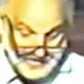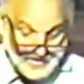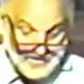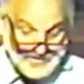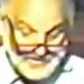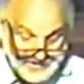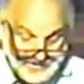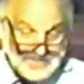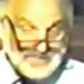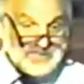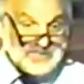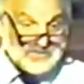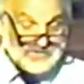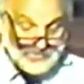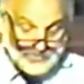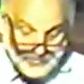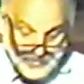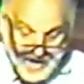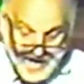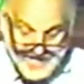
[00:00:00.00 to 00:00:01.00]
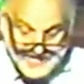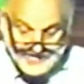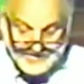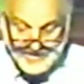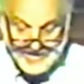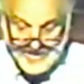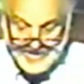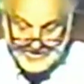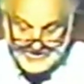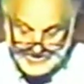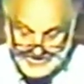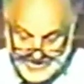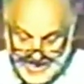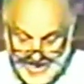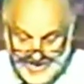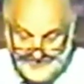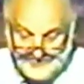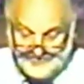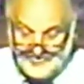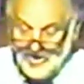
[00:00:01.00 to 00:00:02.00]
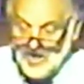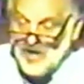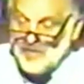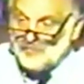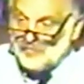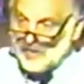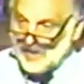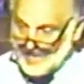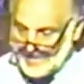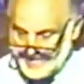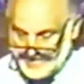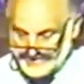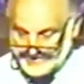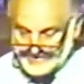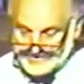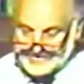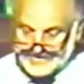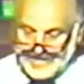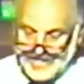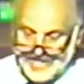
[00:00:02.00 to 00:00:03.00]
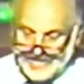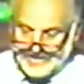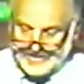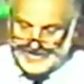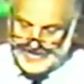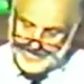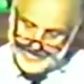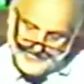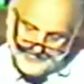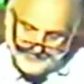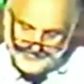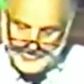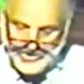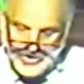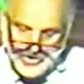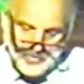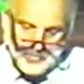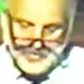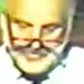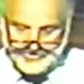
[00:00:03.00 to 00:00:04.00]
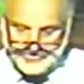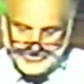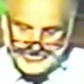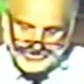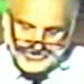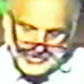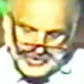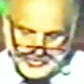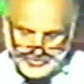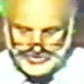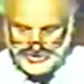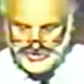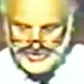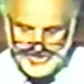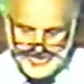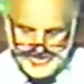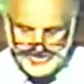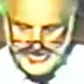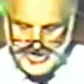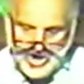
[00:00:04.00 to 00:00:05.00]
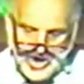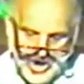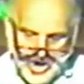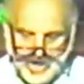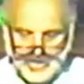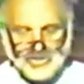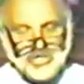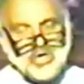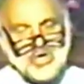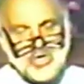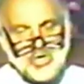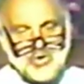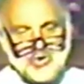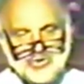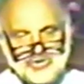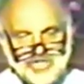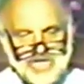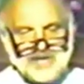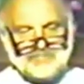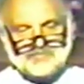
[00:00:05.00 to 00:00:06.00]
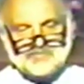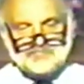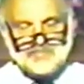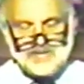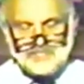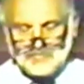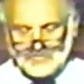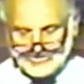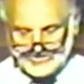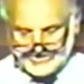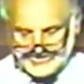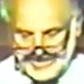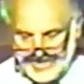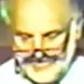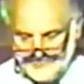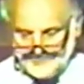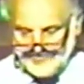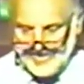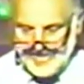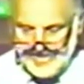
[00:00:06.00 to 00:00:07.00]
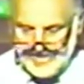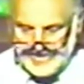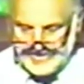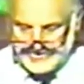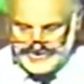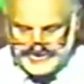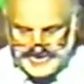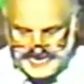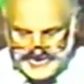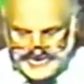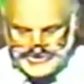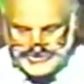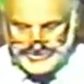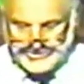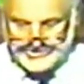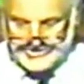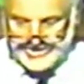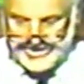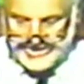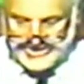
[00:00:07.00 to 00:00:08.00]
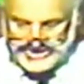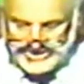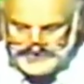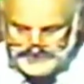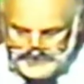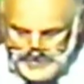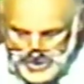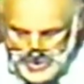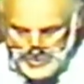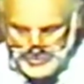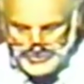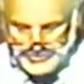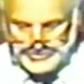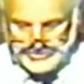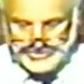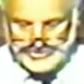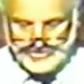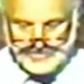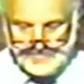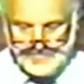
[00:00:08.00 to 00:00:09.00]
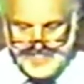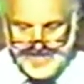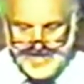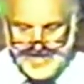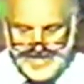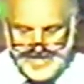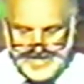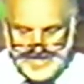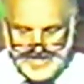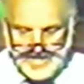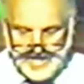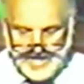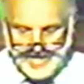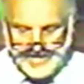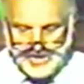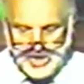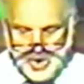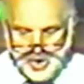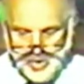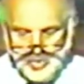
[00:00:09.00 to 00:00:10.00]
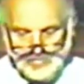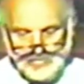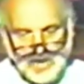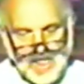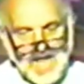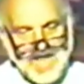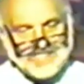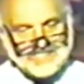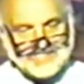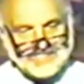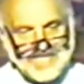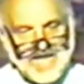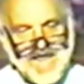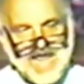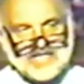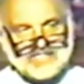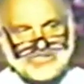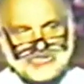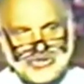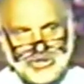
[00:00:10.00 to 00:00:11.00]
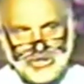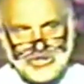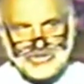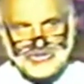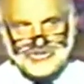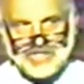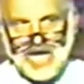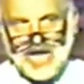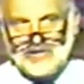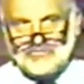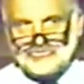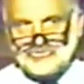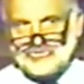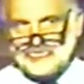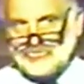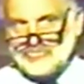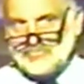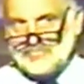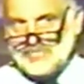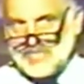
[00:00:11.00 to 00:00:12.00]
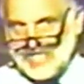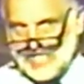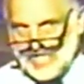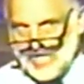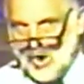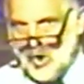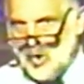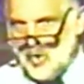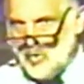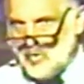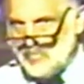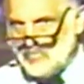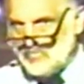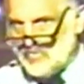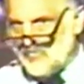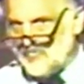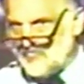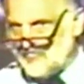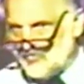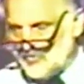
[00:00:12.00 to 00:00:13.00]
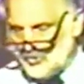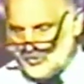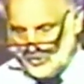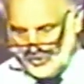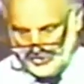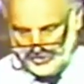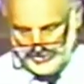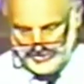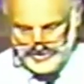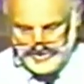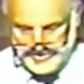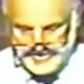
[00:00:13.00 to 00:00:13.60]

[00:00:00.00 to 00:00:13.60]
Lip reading: This is the right, safe place lived with the sojourning God who keeps people safe in dangerous exposure. And homelessness turns out to be homefulness.